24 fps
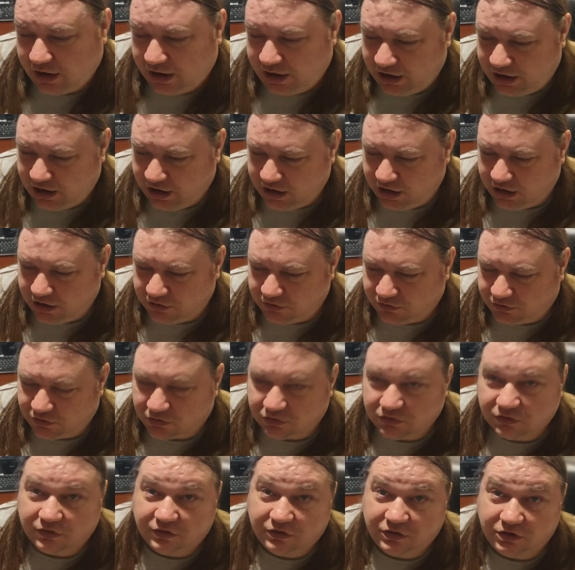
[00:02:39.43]
and
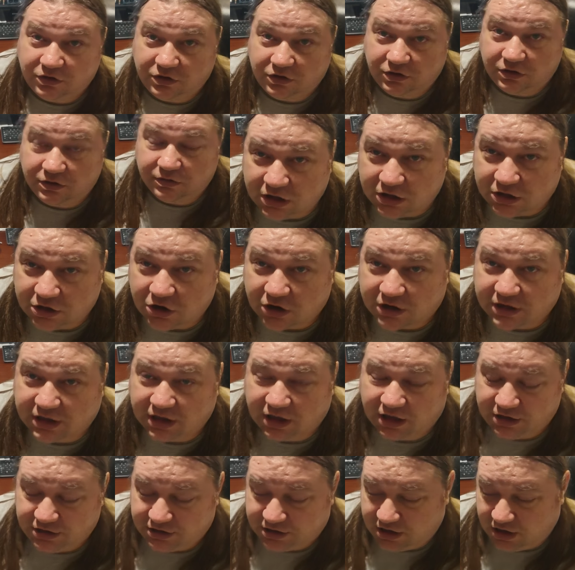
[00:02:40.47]
your
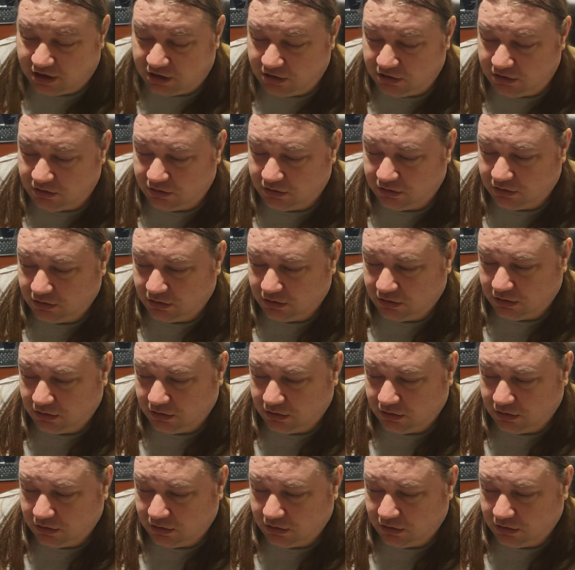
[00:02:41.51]
kid can